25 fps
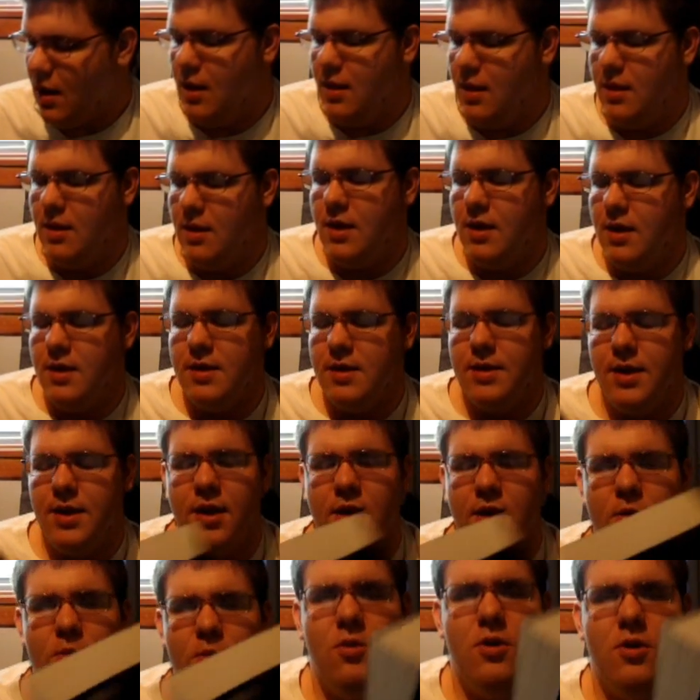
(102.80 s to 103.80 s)
The
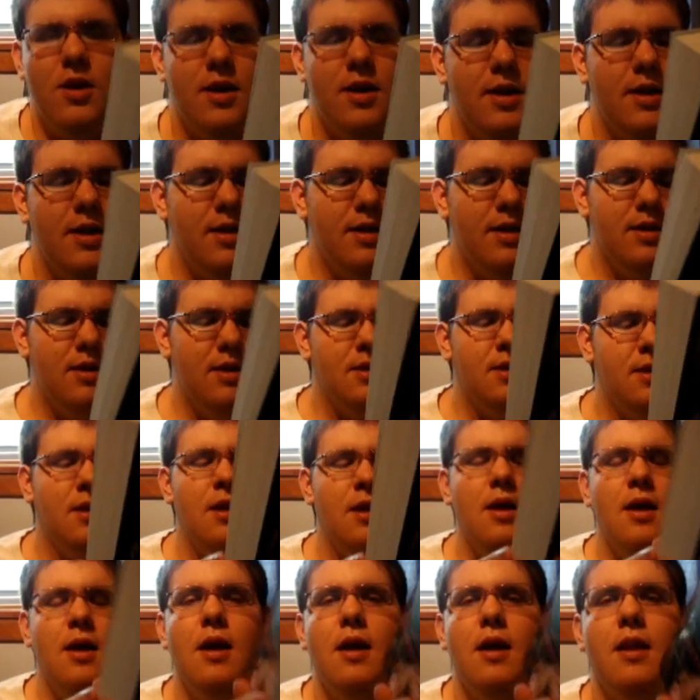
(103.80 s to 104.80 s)
second one is
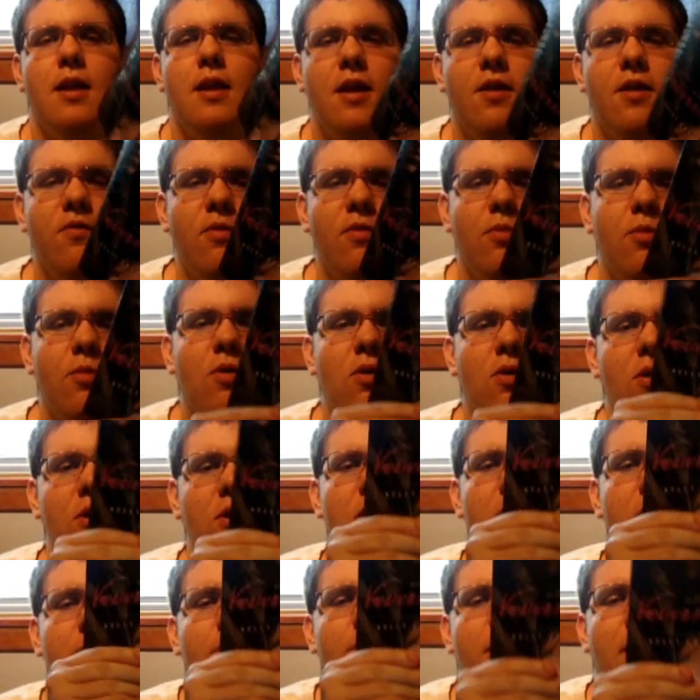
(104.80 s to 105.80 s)

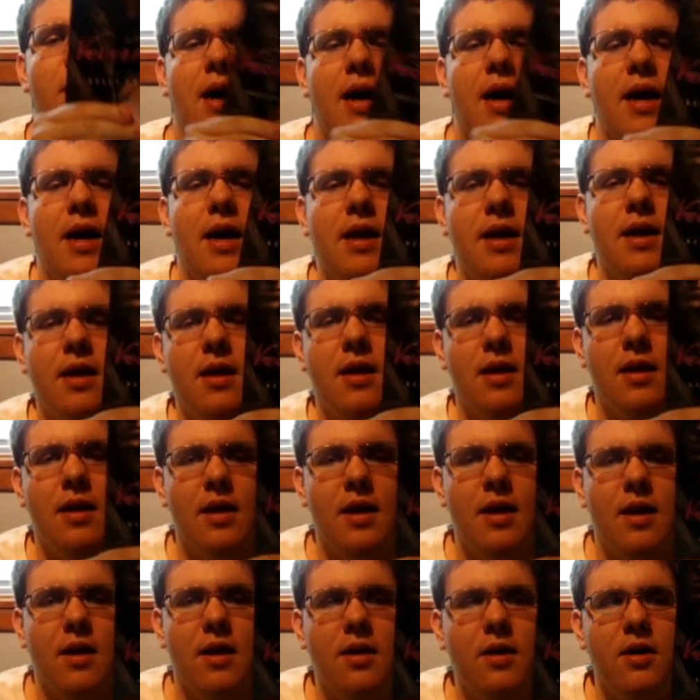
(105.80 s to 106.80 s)
Nevermore by
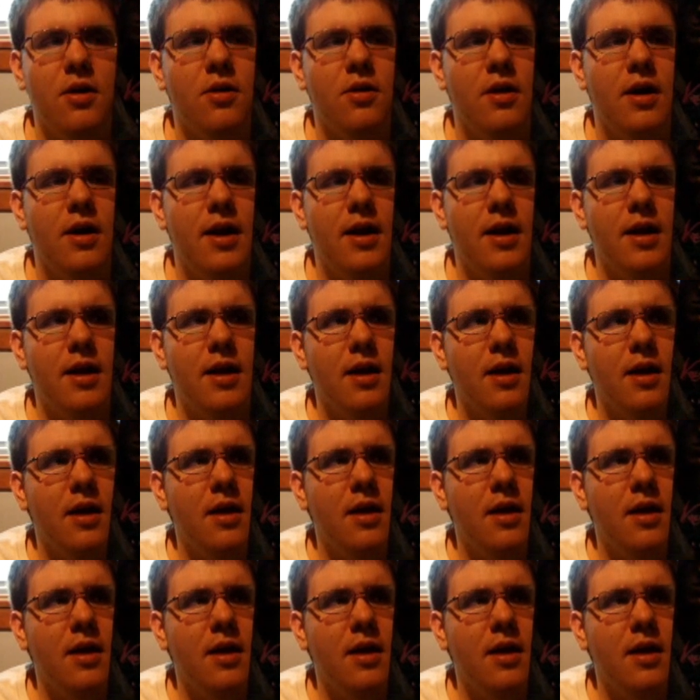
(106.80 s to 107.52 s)
Kelly Craig.